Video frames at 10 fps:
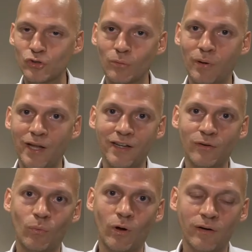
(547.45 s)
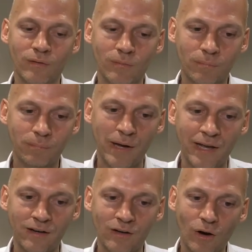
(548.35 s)

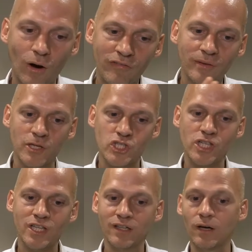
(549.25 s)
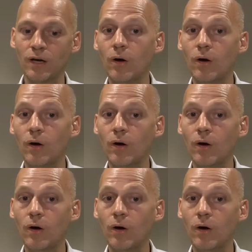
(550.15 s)
panel of the machine